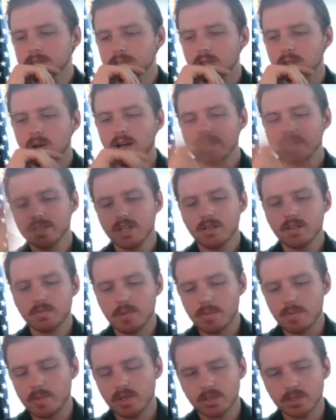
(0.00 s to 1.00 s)
So outside of
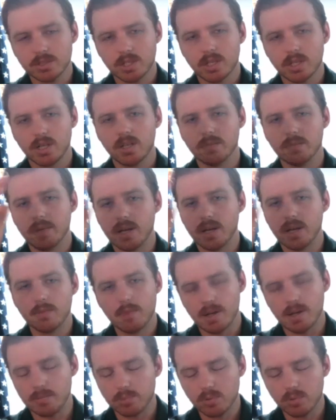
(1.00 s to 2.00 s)
my military, my
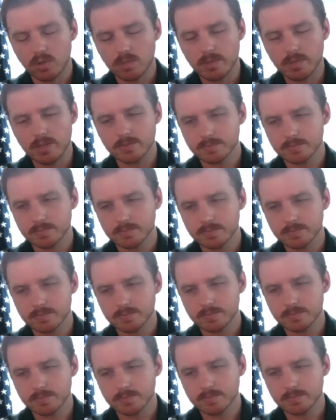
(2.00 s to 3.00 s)
employment,
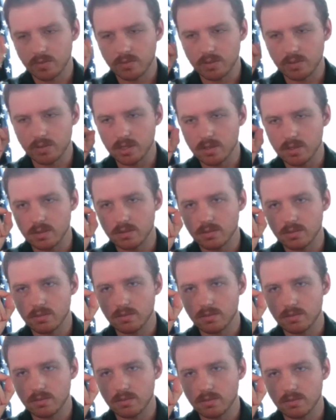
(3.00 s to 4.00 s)

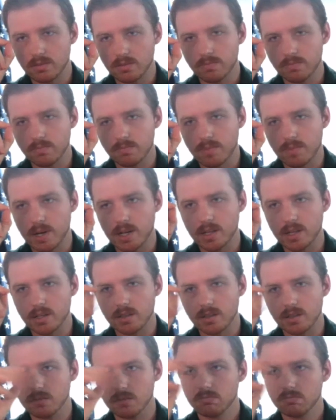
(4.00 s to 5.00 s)

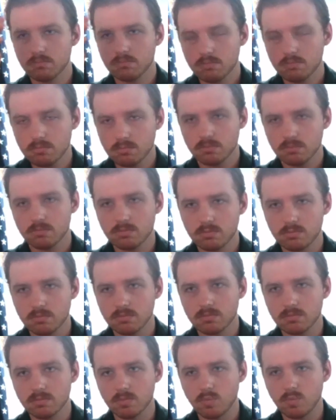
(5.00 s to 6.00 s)
my
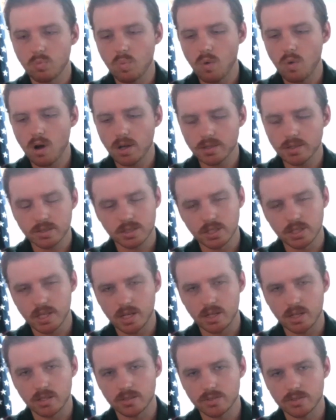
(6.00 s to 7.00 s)
want to
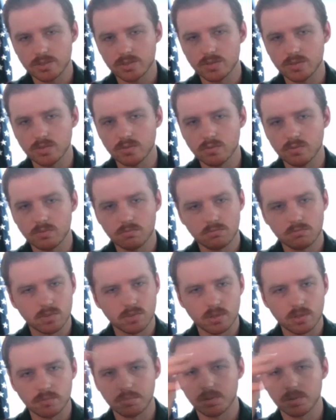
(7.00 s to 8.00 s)
get into
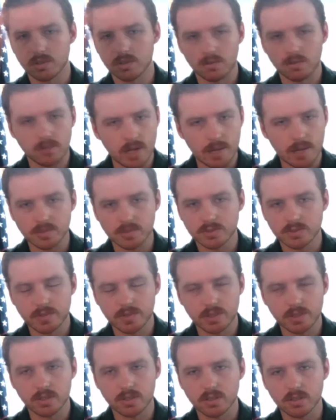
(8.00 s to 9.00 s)
the political
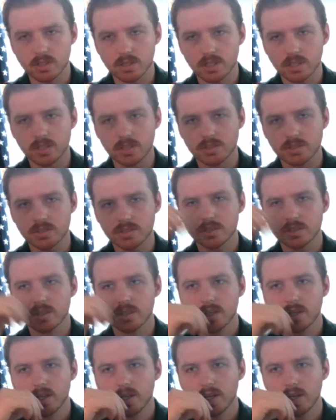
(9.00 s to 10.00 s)
atmosphere
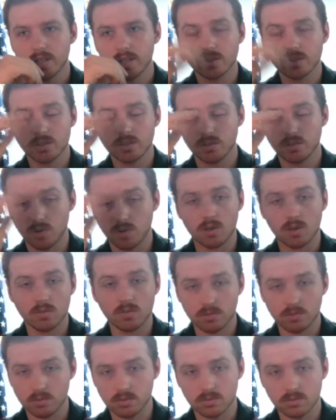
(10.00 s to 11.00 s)
has
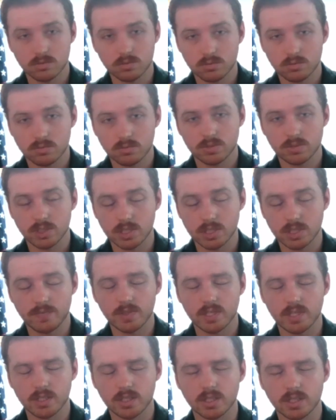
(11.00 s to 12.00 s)
grown
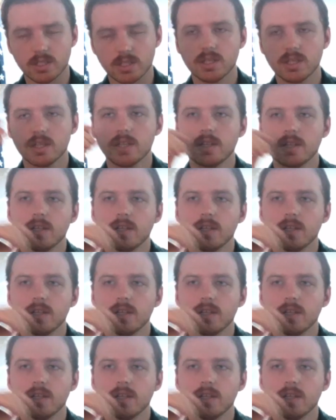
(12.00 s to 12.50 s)
significantly.